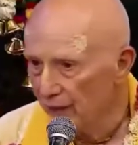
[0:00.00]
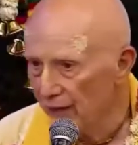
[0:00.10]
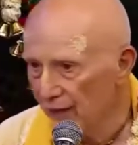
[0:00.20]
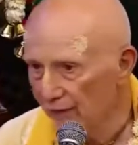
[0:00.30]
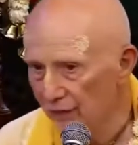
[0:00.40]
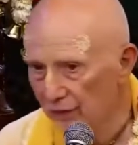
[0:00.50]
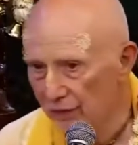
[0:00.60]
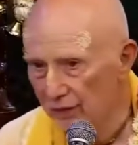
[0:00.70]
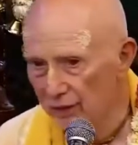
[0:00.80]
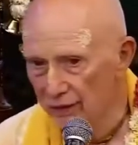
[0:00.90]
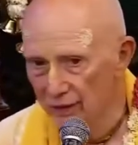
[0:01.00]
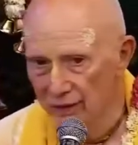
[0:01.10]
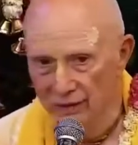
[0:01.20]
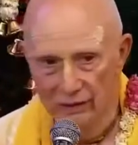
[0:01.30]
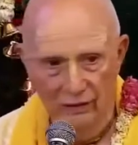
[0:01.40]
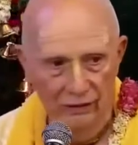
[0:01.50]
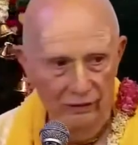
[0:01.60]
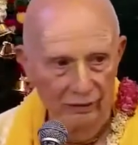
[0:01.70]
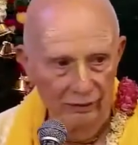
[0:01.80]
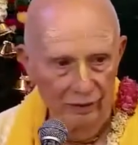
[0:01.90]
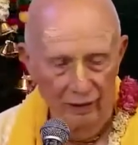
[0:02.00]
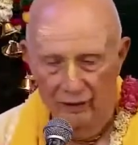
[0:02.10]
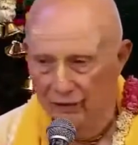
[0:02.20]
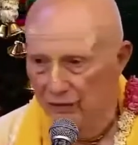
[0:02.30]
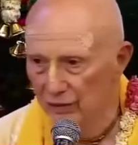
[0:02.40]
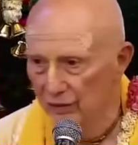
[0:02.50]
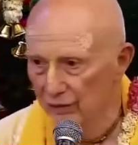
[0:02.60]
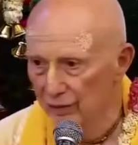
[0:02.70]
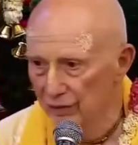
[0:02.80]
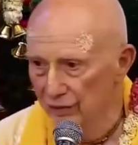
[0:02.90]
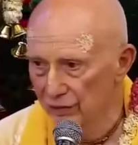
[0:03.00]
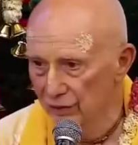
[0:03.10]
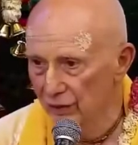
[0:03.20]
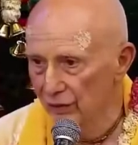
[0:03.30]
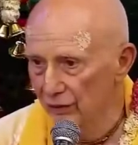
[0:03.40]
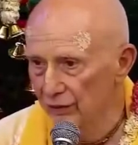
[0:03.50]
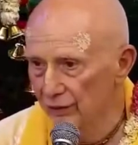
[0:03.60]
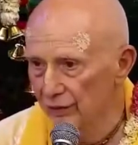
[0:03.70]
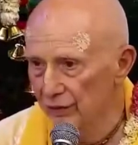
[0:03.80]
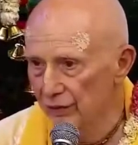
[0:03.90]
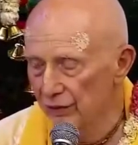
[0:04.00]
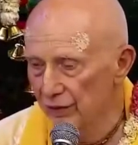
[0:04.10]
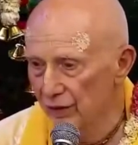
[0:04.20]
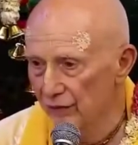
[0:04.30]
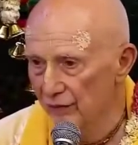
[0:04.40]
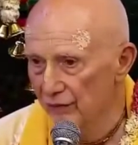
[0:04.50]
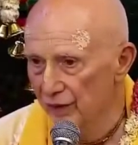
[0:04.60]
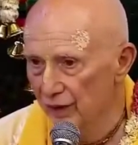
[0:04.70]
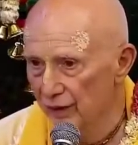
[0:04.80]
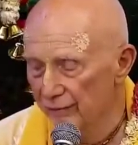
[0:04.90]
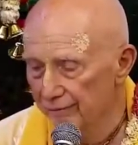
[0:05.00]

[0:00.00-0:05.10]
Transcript: And then, of course, that leads to prayojana, which is the goal, which is love of God.